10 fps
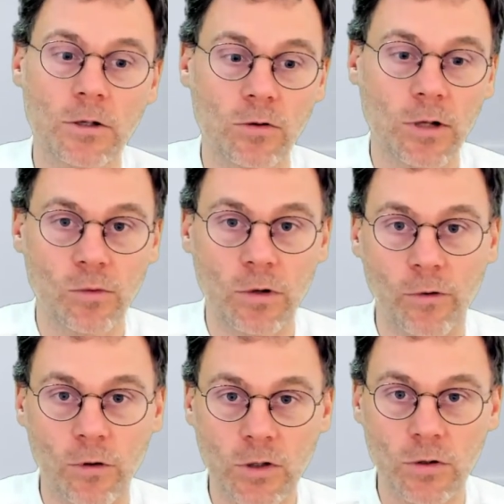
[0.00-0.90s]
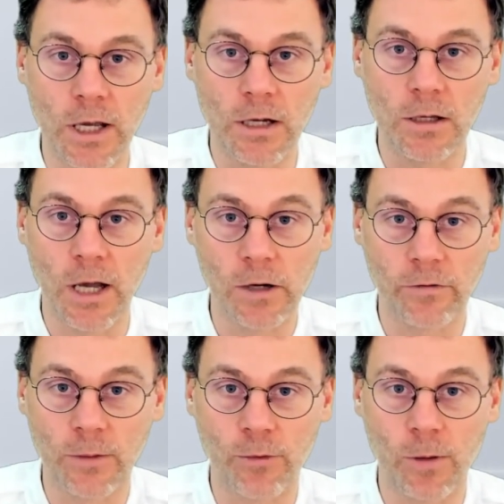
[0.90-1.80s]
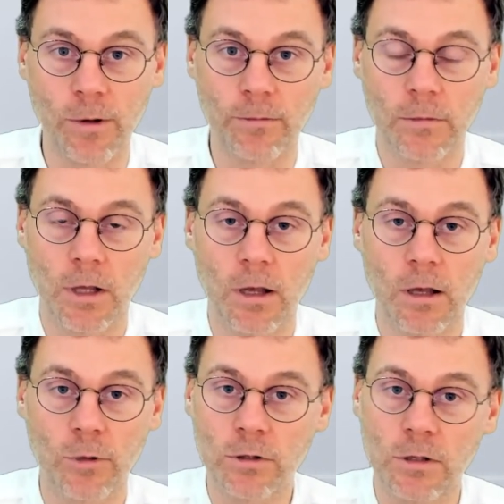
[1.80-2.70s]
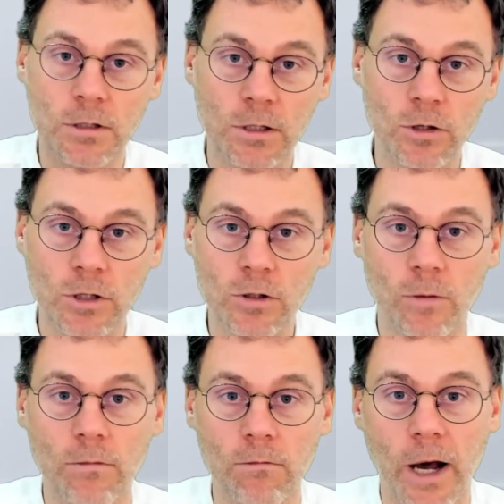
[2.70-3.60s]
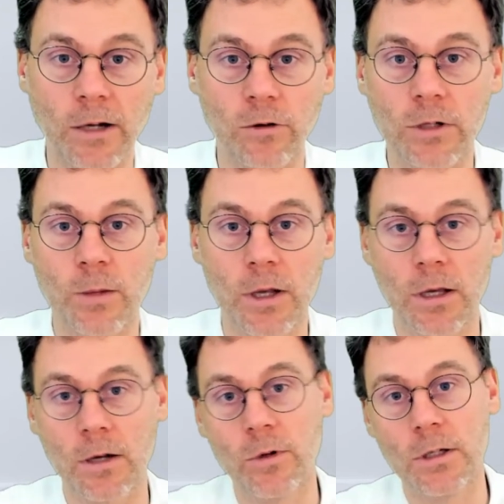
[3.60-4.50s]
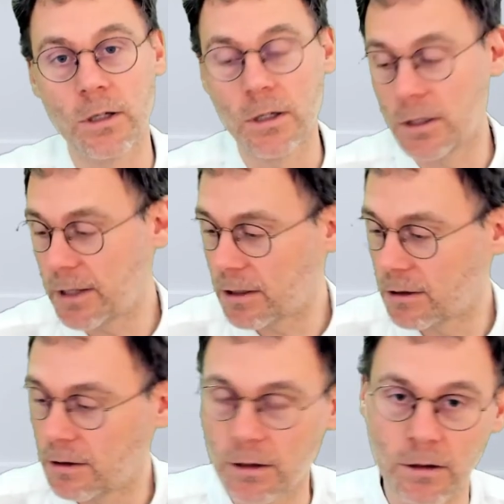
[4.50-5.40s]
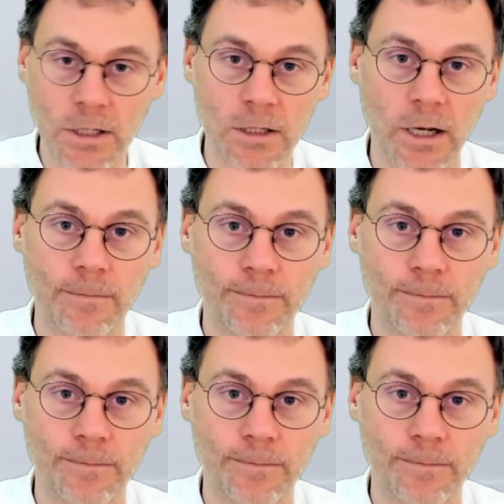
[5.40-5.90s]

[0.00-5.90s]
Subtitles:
So that would have also taken care of that problem. But this is just some minor nitpicking with a technical detail.